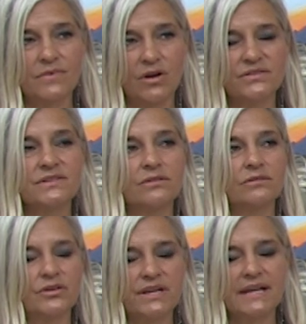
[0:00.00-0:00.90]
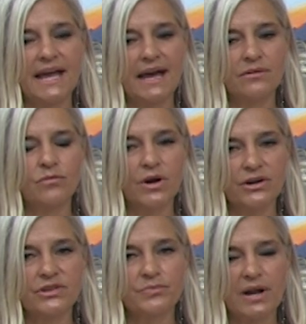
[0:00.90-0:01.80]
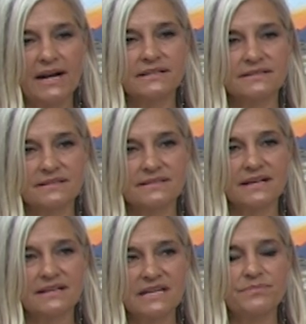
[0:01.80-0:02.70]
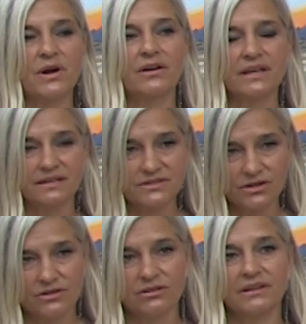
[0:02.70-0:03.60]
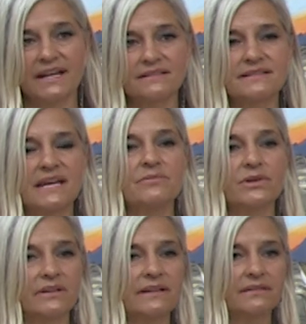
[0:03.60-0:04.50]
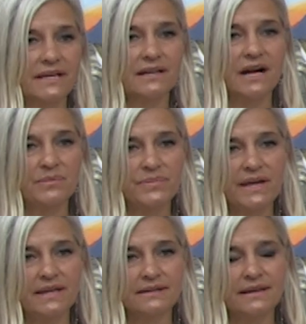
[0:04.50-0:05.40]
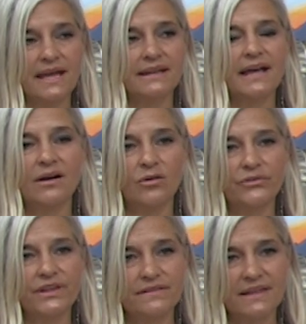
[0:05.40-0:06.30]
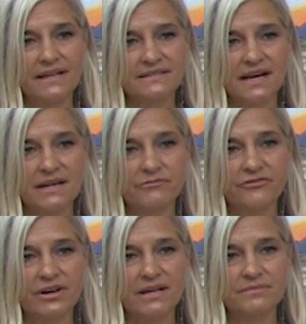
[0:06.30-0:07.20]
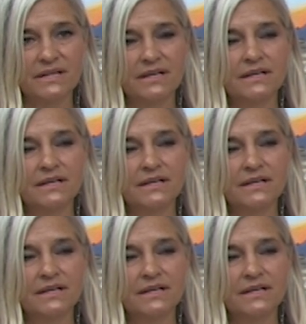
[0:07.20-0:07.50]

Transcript: also looking at what are the practices that keep our internal landscape really lit up and, and held in that time frame.